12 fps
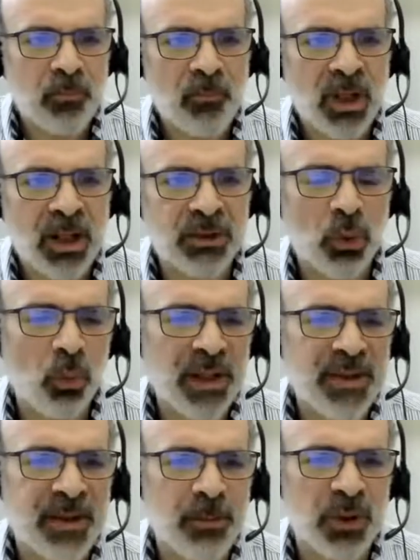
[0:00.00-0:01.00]
So
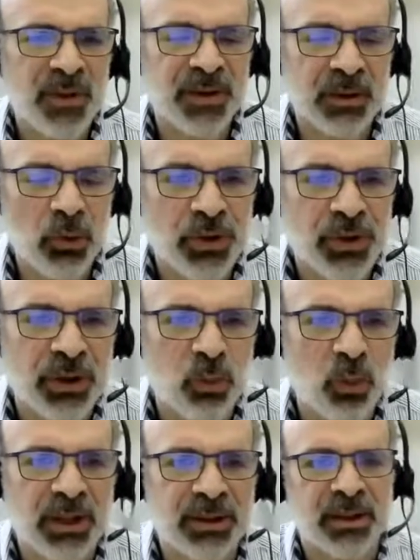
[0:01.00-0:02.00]
one simple solution
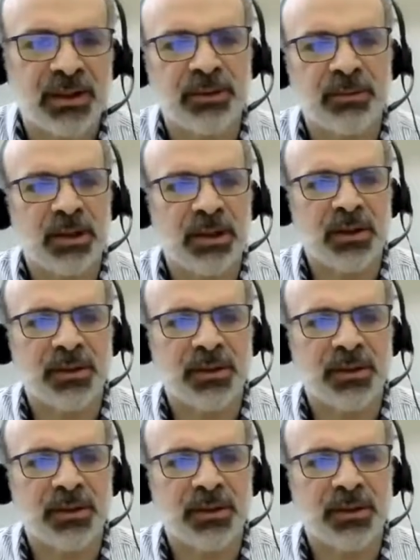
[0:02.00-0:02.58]
one can